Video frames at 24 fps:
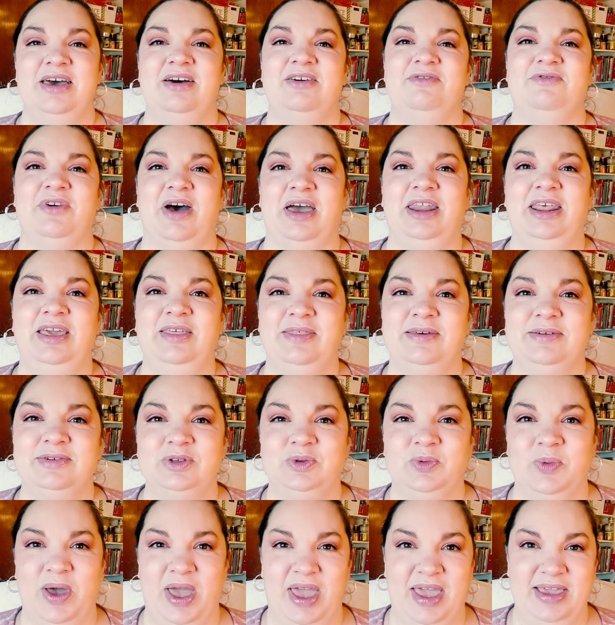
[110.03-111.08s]
finding
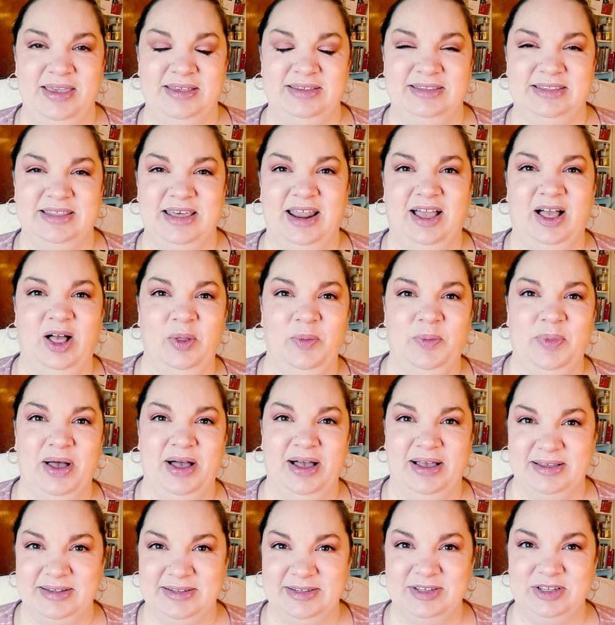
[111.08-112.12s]
those ways that help
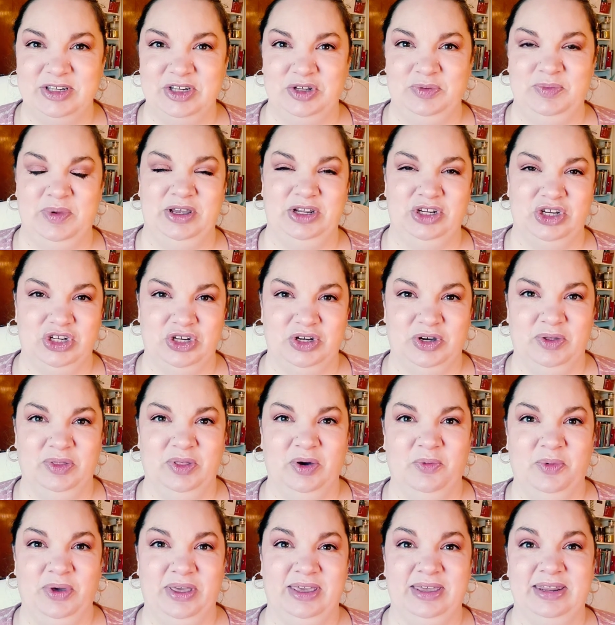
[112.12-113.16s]
us to make sure
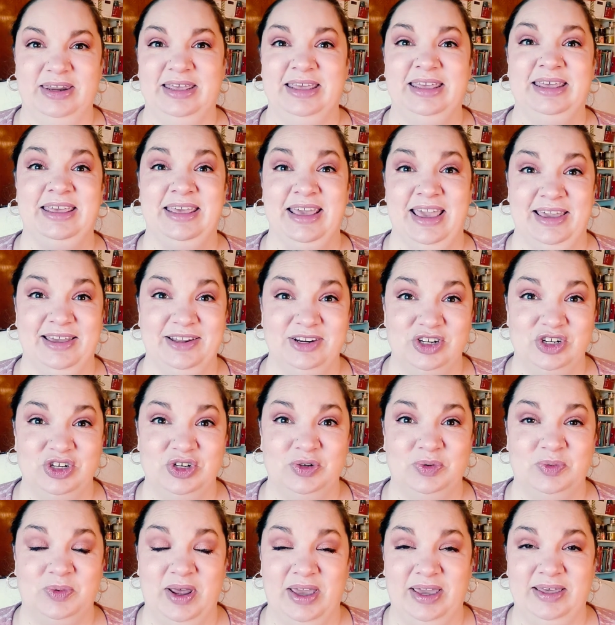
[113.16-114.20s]
that we can
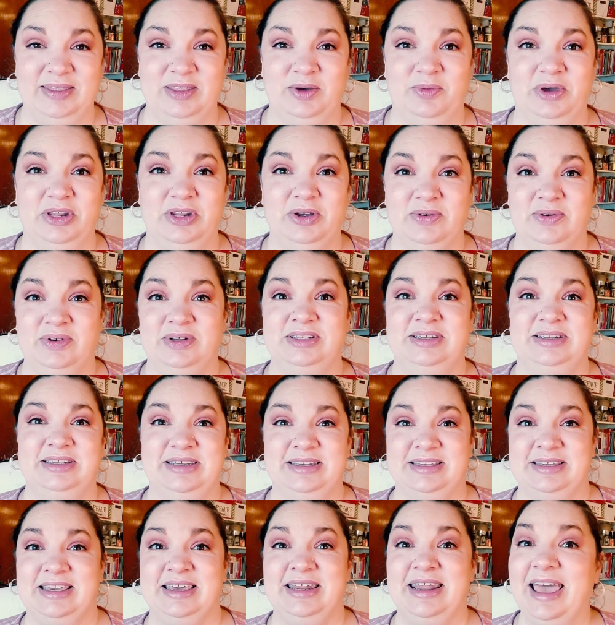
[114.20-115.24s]
engage, right? That we don't
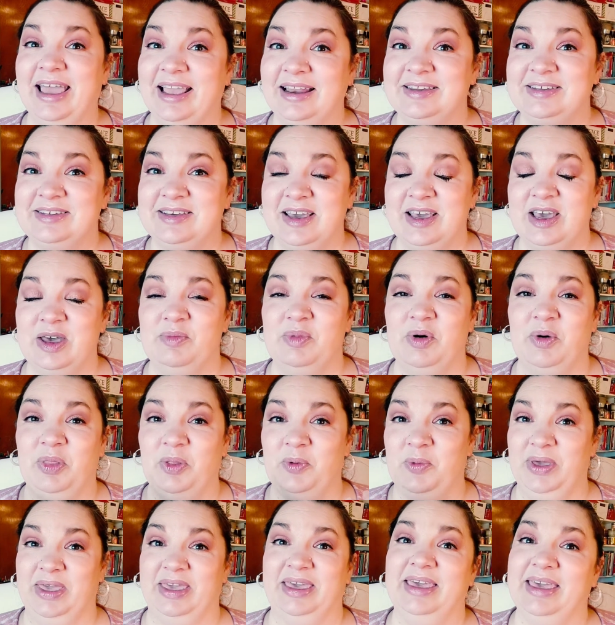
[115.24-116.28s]
disconnect, but that
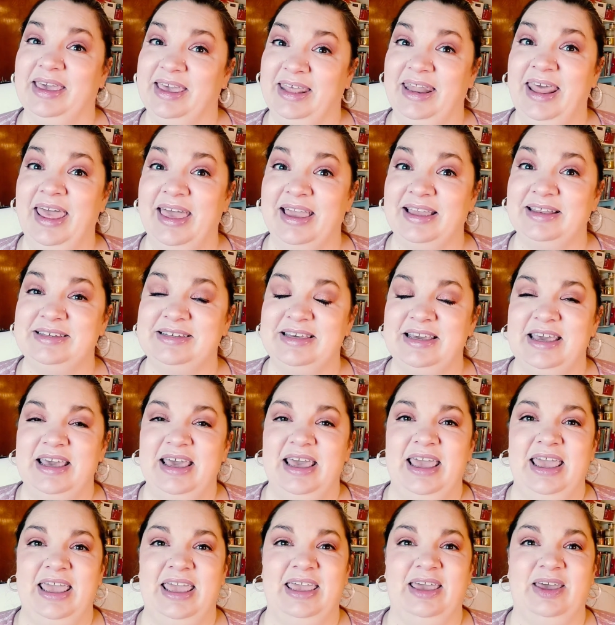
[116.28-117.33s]
we can connect.
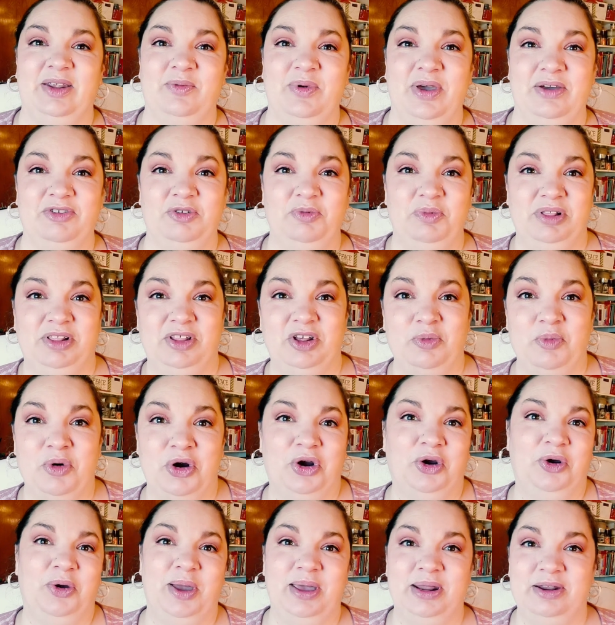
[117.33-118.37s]
And we have to be a little more
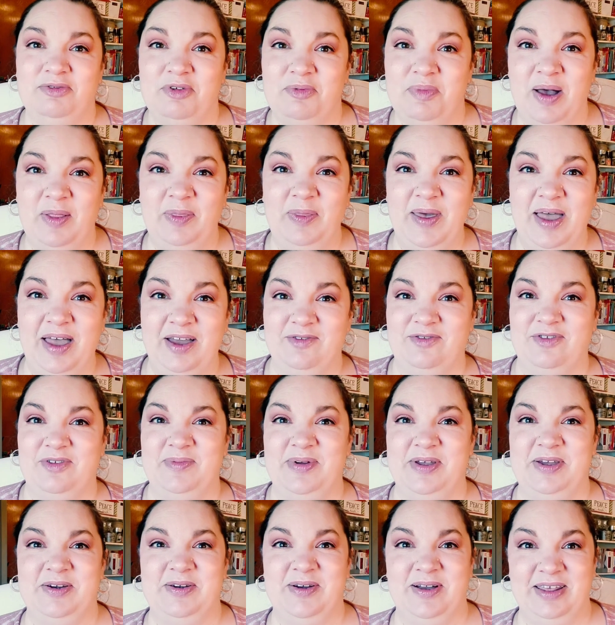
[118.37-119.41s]
creative about that
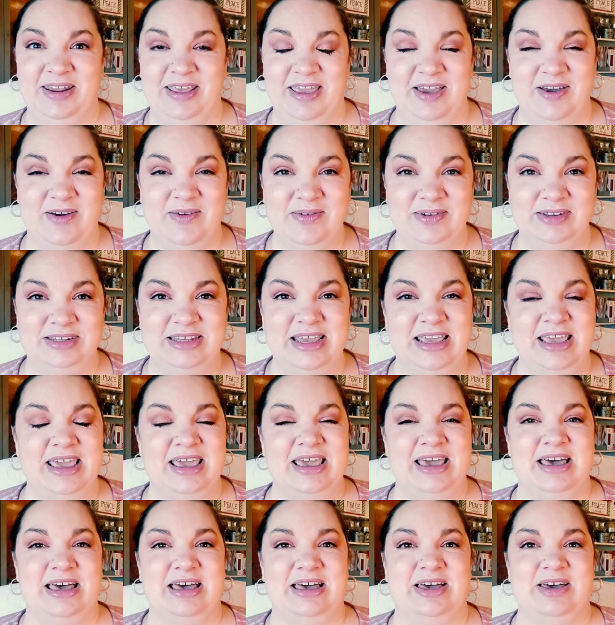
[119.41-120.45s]
from here on out,
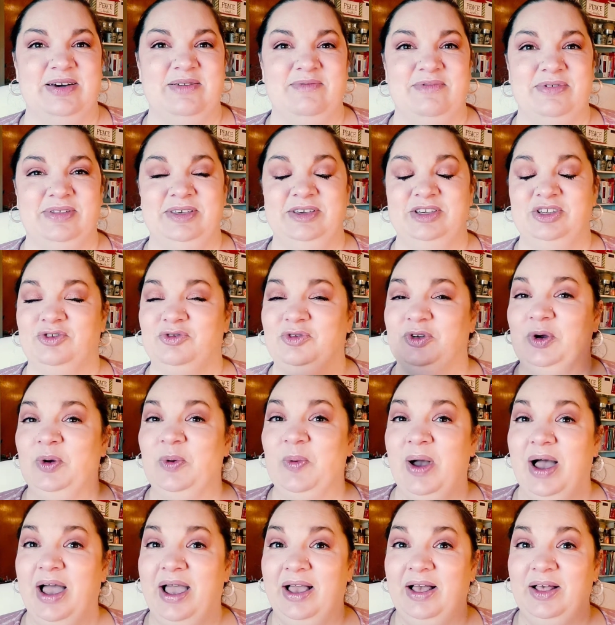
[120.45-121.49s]
at least for a
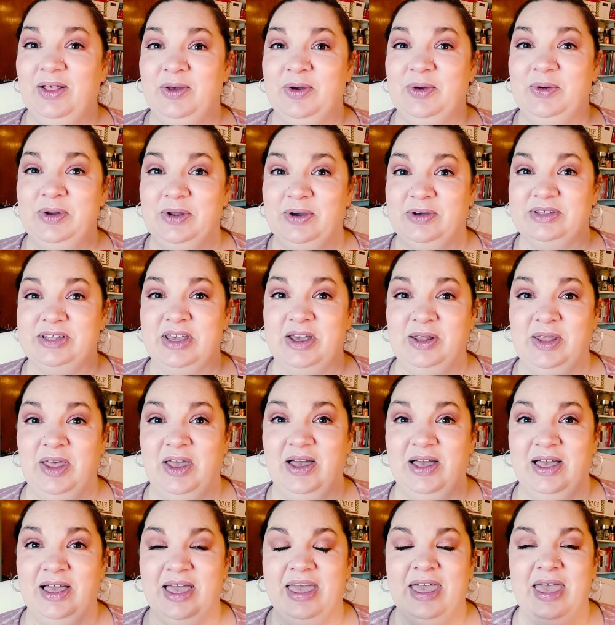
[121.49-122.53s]
while, who knows how
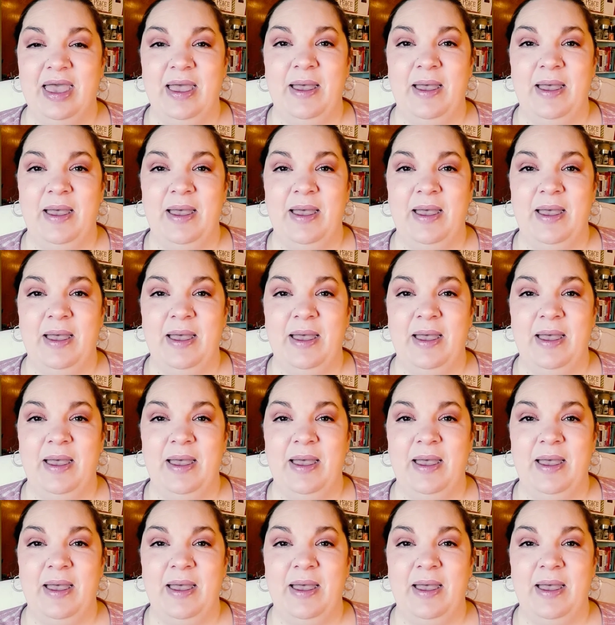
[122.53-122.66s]
long.